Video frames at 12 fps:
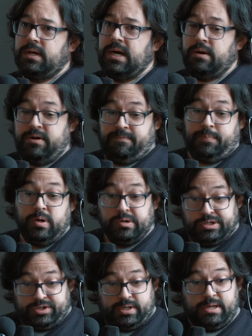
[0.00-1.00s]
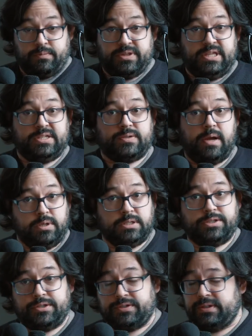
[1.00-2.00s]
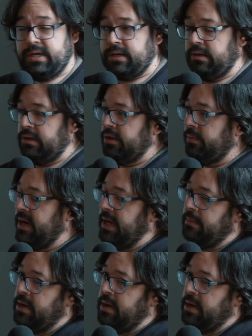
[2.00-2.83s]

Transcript: our approach, and with this I will just conclude my